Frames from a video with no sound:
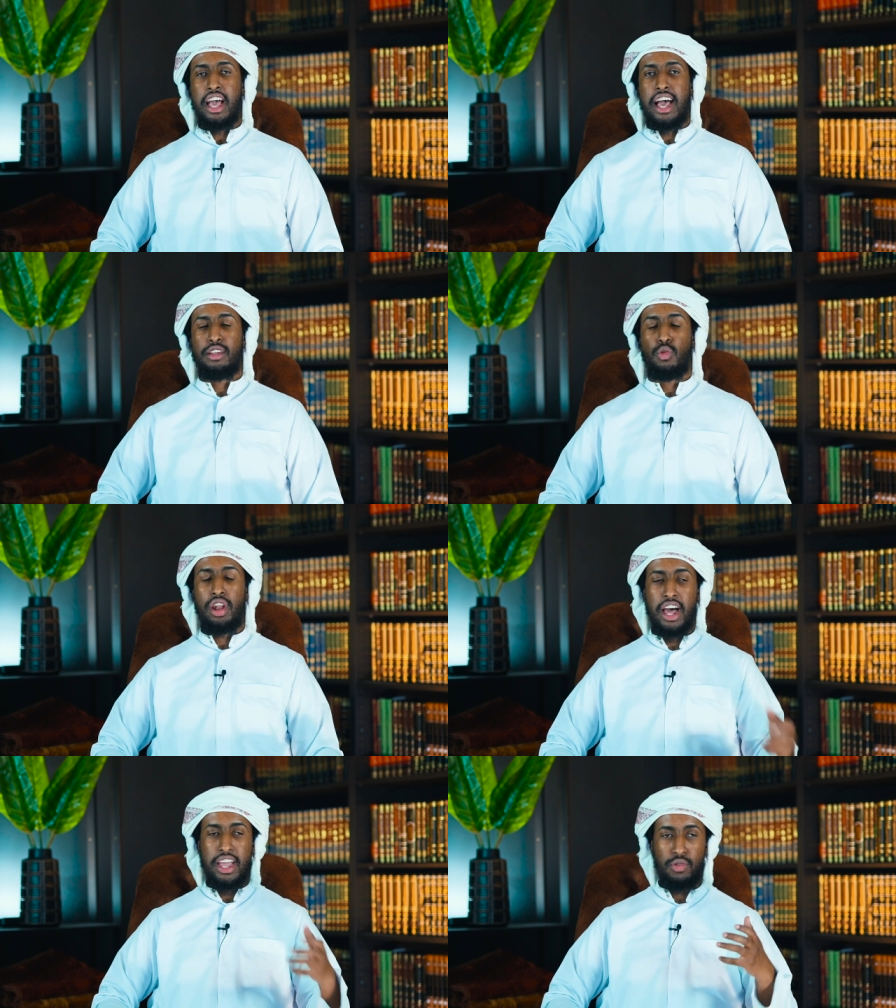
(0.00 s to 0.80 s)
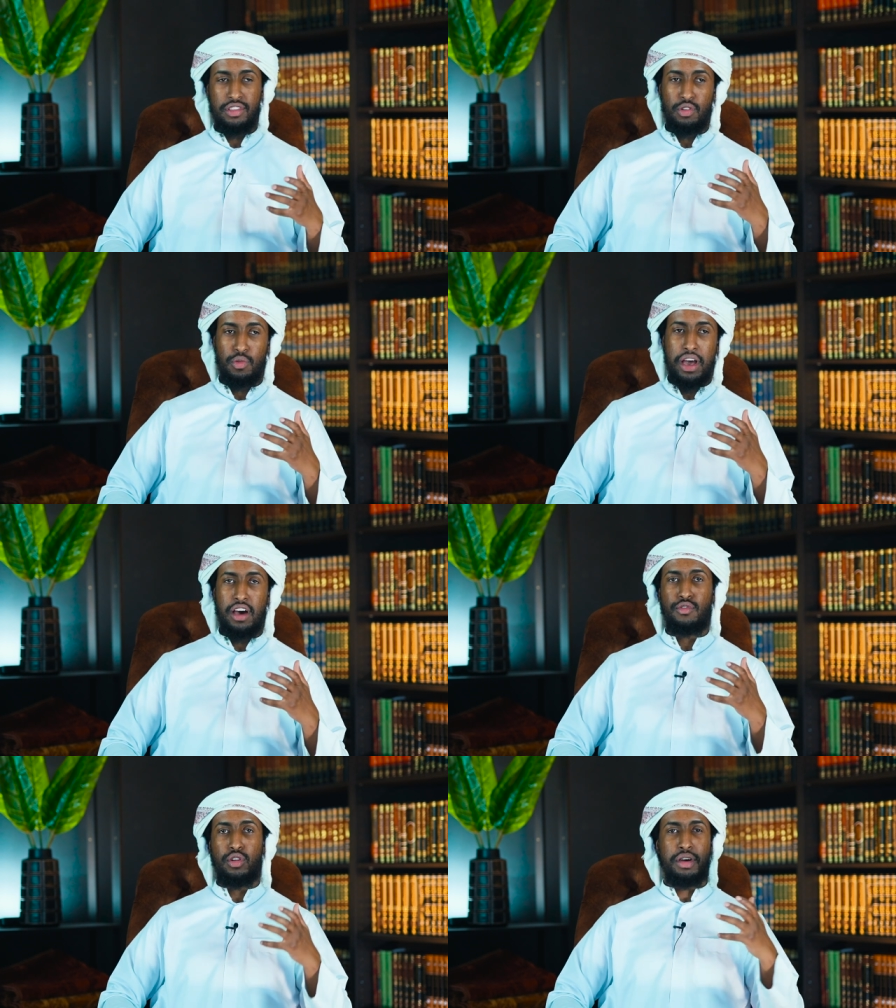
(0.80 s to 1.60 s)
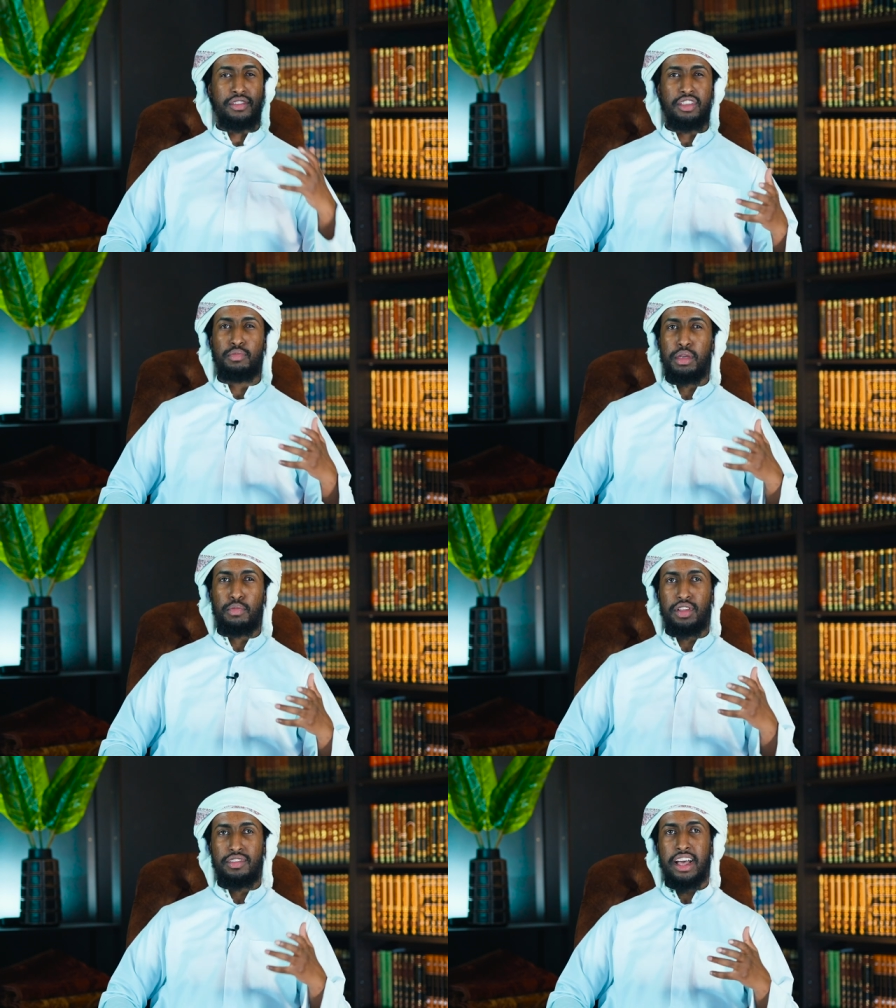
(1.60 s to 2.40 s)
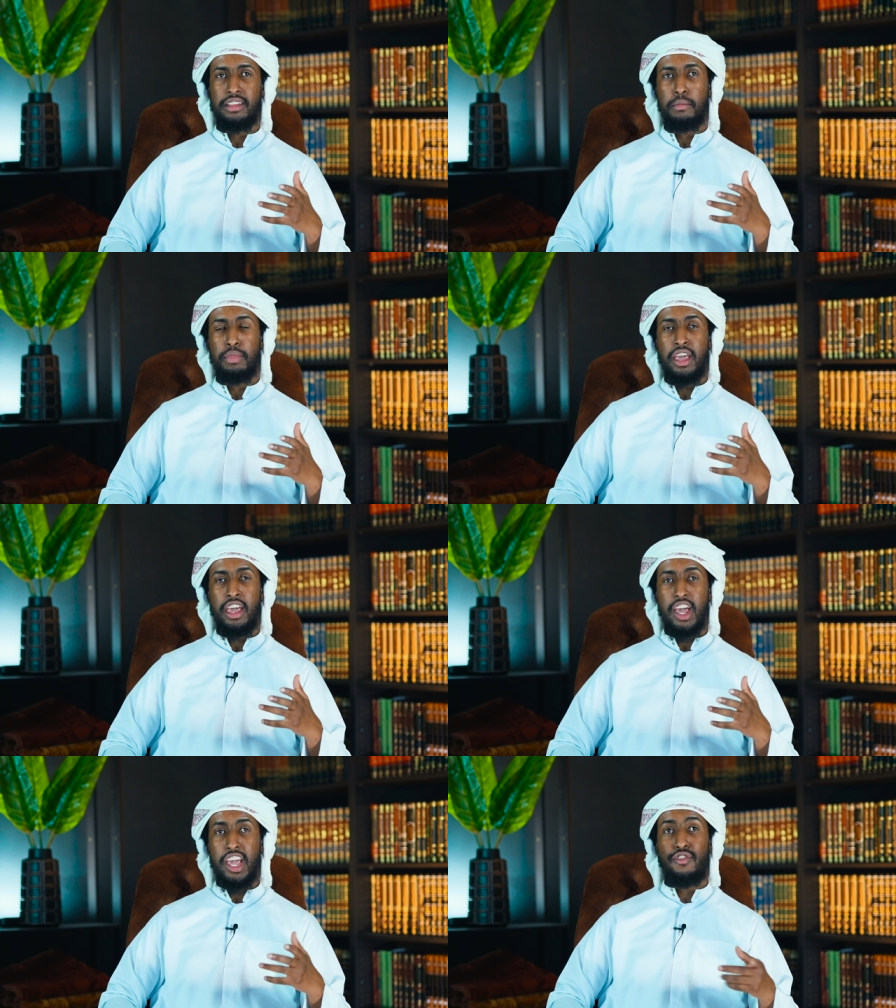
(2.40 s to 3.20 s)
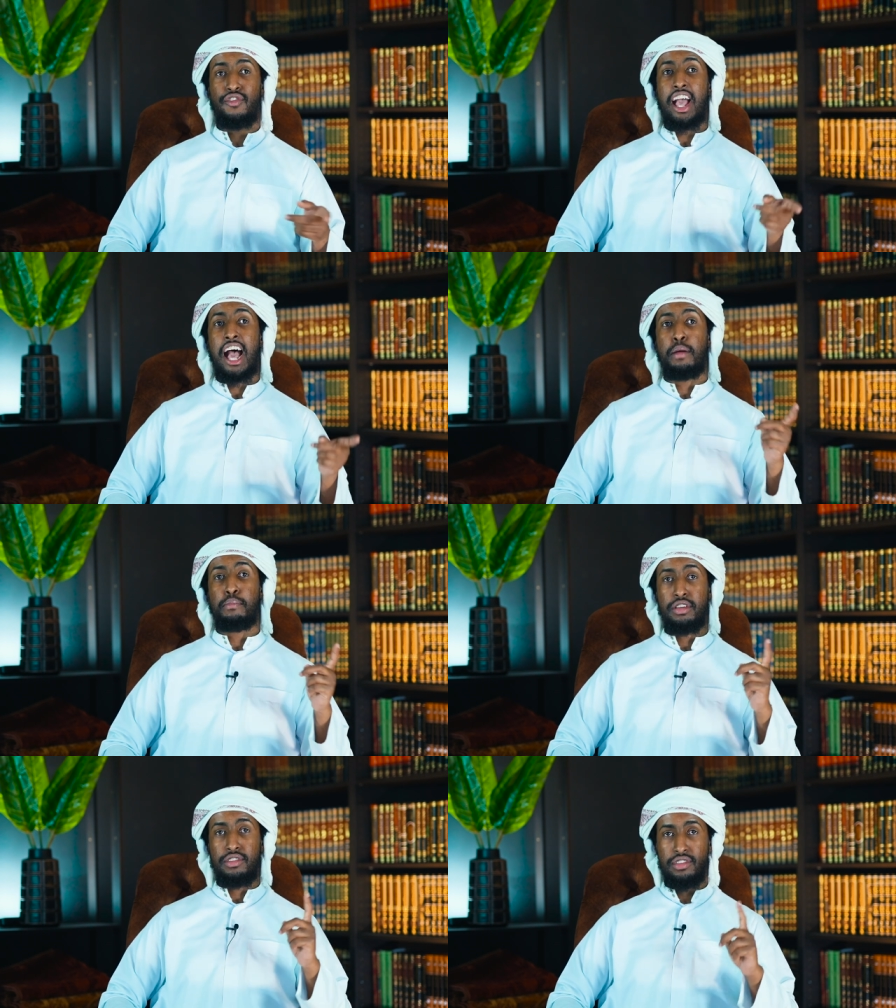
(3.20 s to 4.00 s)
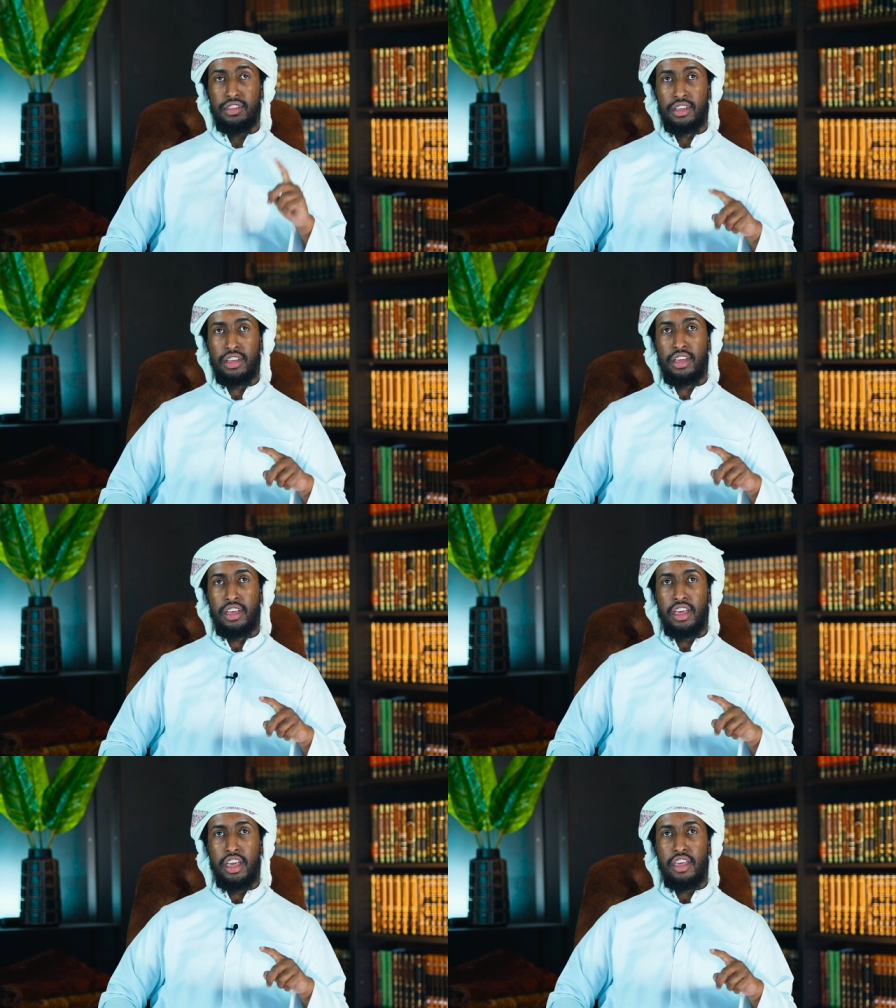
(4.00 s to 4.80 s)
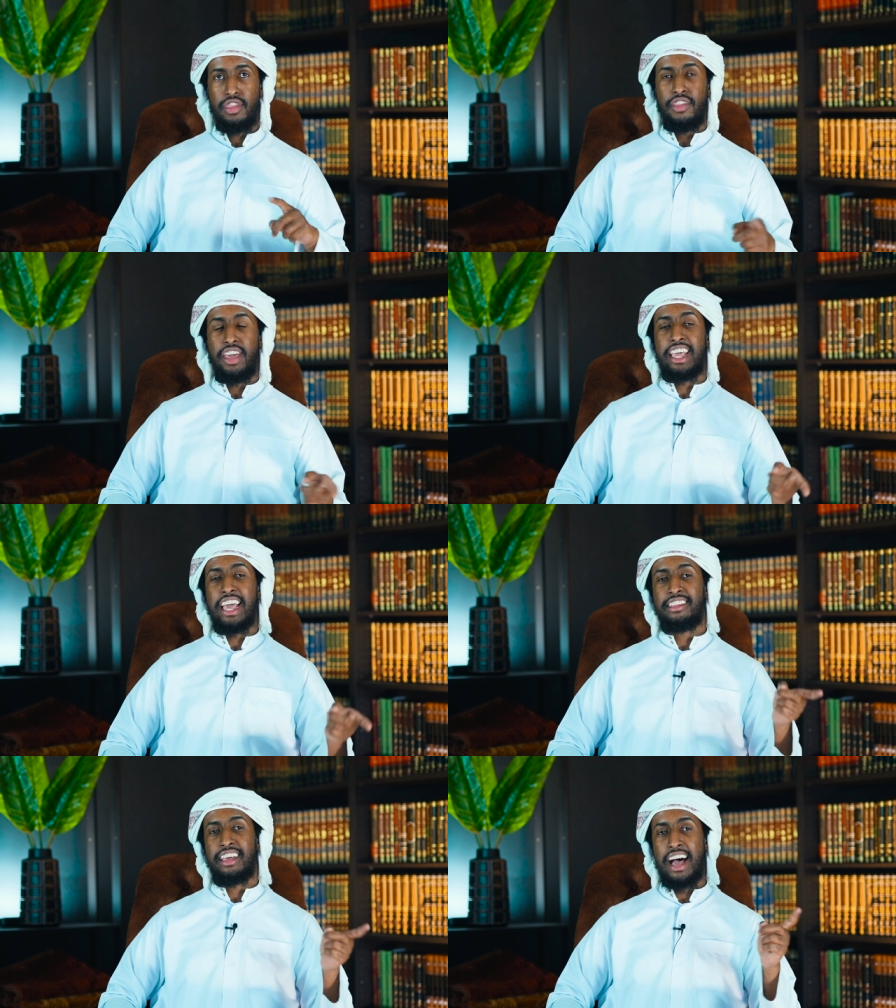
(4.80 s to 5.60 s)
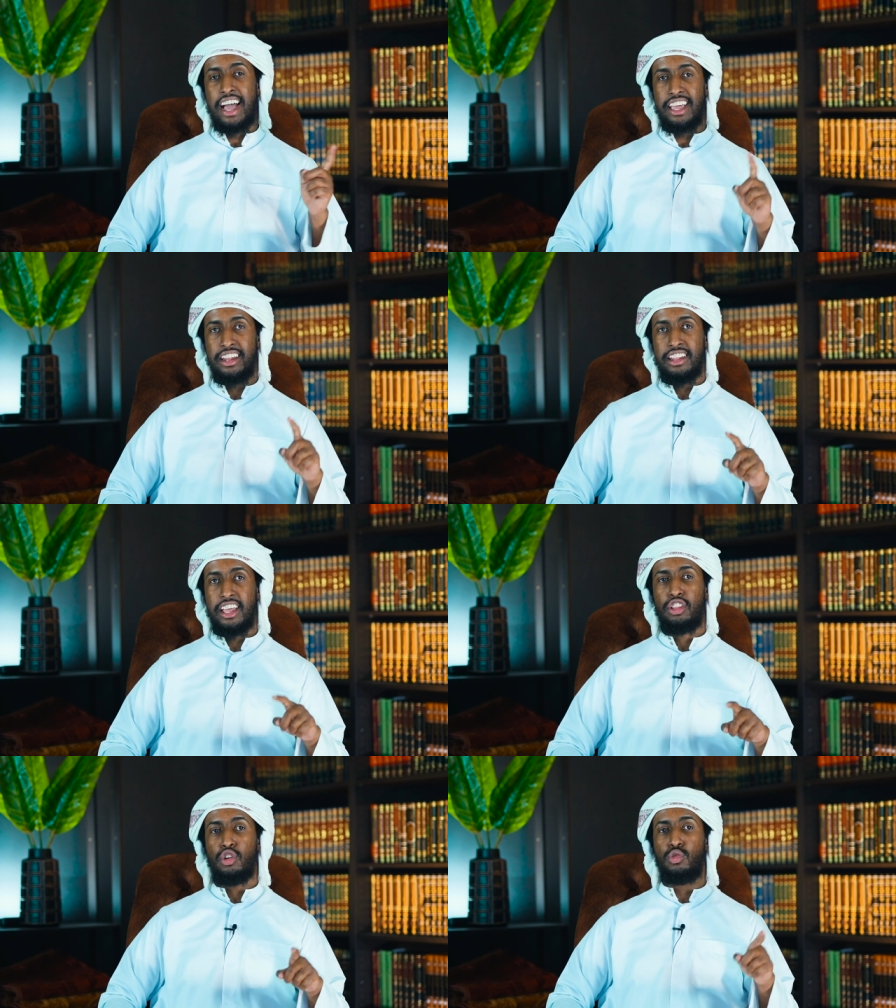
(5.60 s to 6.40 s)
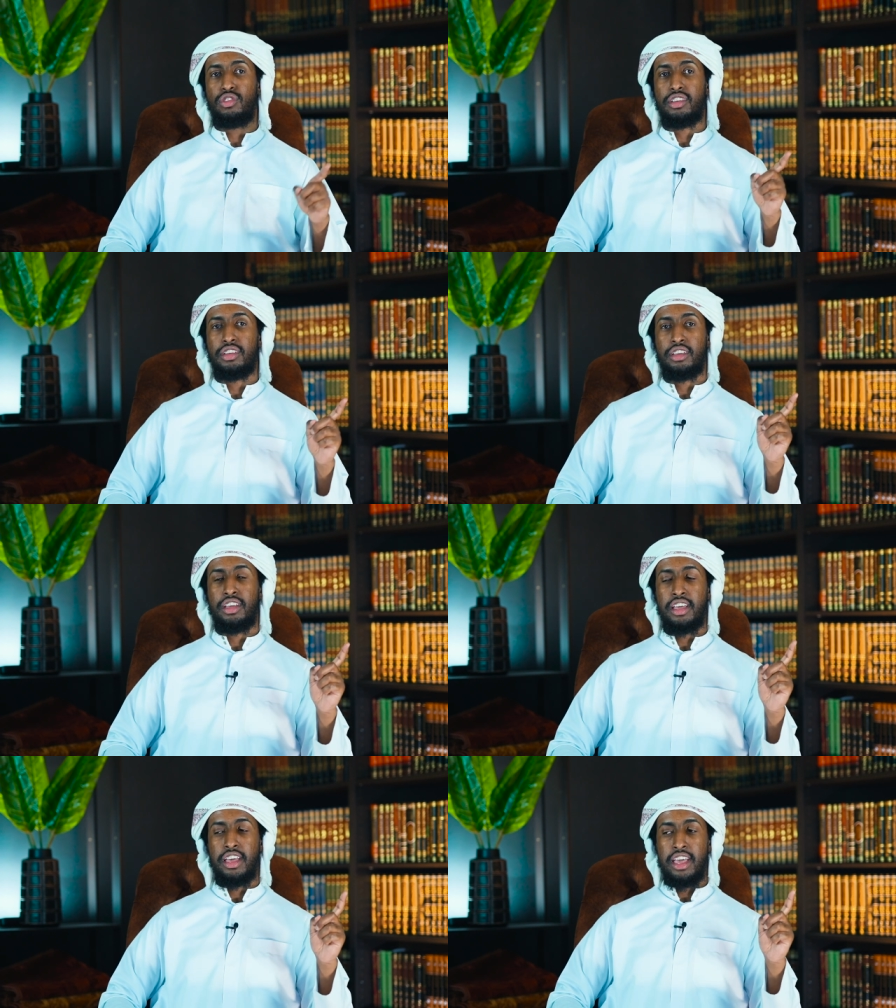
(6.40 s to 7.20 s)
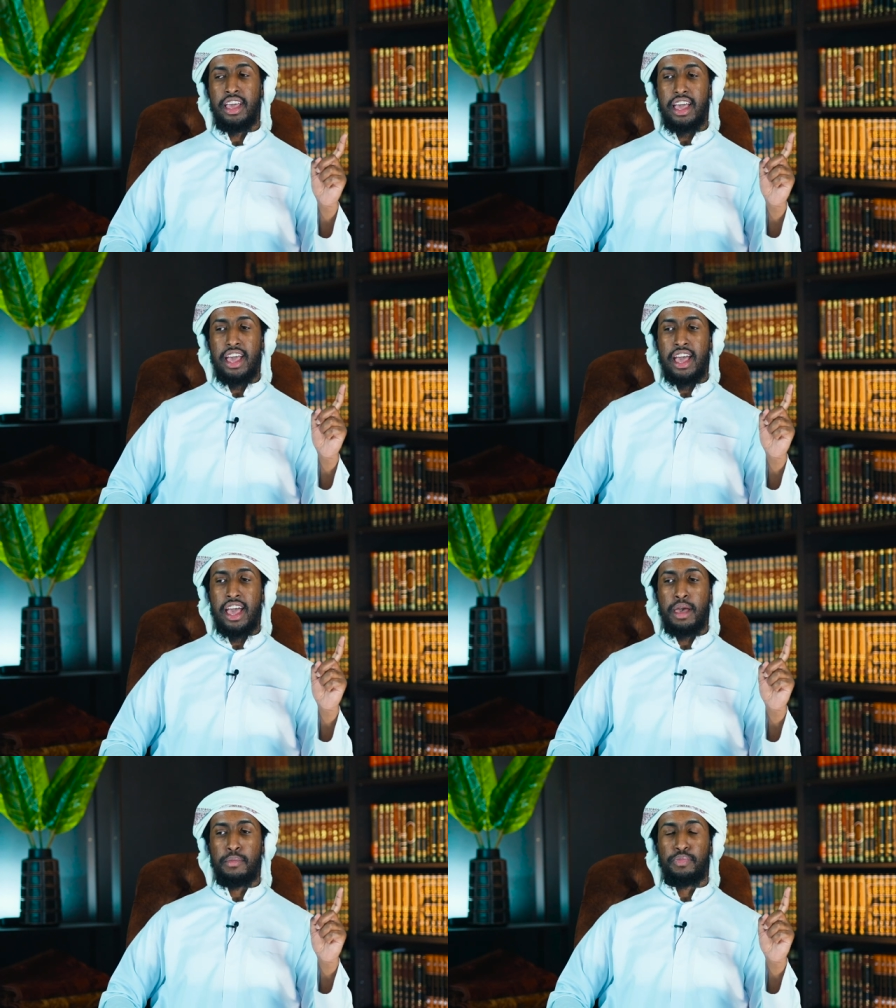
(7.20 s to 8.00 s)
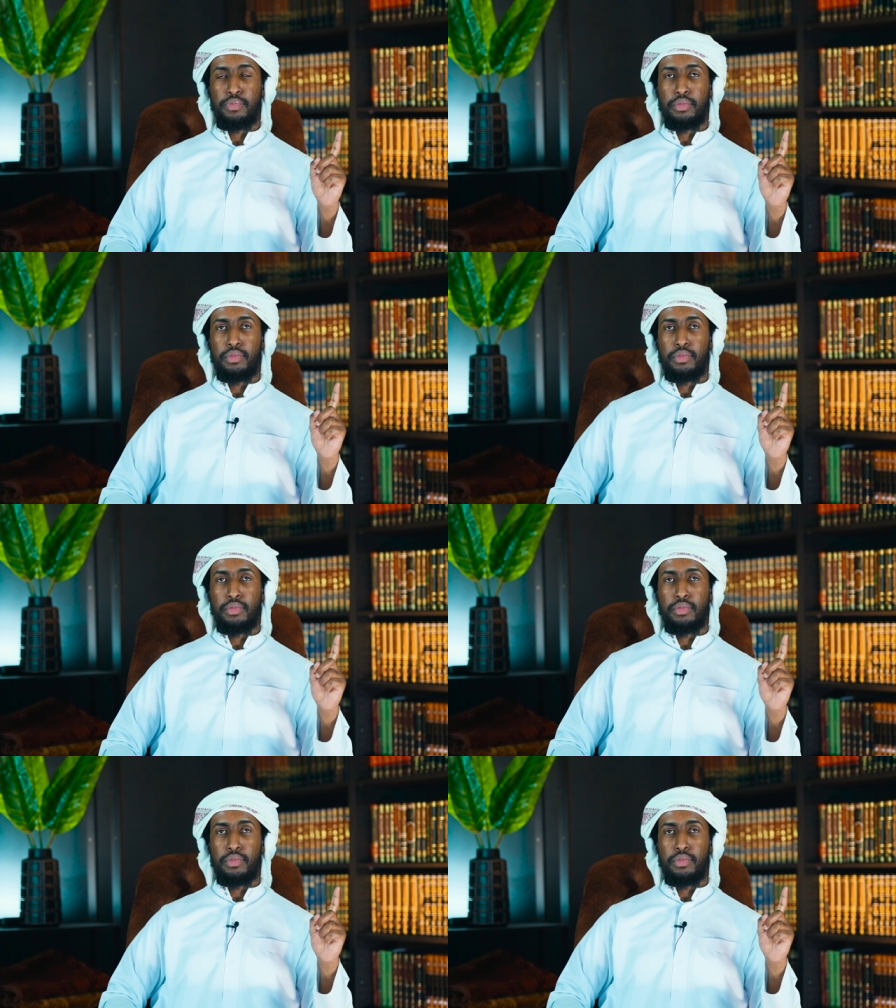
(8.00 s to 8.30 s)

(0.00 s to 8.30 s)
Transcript: And wallahi, what's so powerful about these people is that if it happens that they get tired and they don't, um,